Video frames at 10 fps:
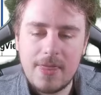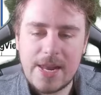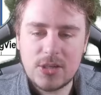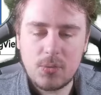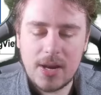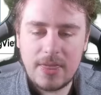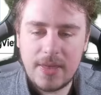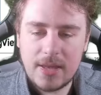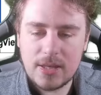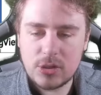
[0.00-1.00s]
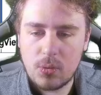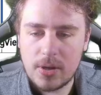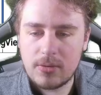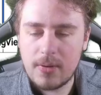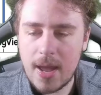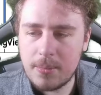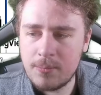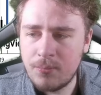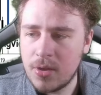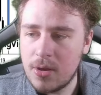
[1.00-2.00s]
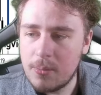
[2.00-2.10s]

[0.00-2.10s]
That is what I think is going to happen.